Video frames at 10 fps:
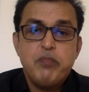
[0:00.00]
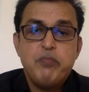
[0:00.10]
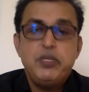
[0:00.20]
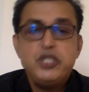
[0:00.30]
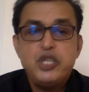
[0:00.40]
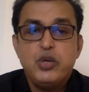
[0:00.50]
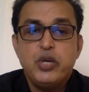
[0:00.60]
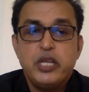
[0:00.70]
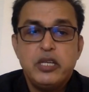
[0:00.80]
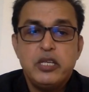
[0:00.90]

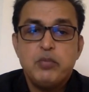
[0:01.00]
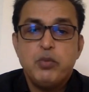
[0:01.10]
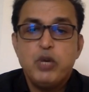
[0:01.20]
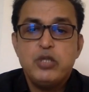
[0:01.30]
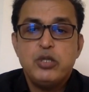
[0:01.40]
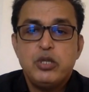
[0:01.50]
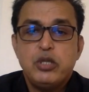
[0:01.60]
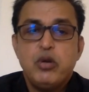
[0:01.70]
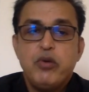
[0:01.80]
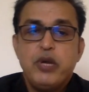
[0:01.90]
PCOD, that is
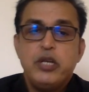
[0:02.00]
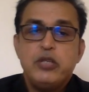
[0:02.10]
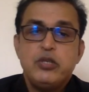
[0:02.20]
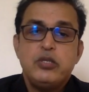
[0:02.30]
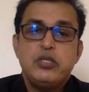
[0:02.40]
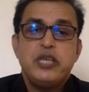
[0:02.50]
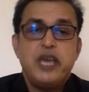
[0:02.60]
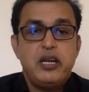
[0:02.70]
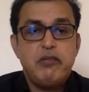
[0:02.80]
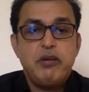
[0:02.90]
polycystic ovarian disease,
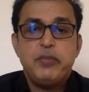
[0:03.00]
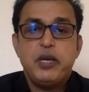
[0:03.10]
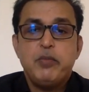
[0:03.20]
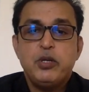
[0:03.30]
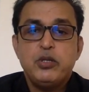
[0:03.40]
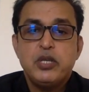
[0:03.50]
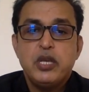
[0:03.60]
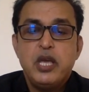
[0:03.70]
can develop diabetes.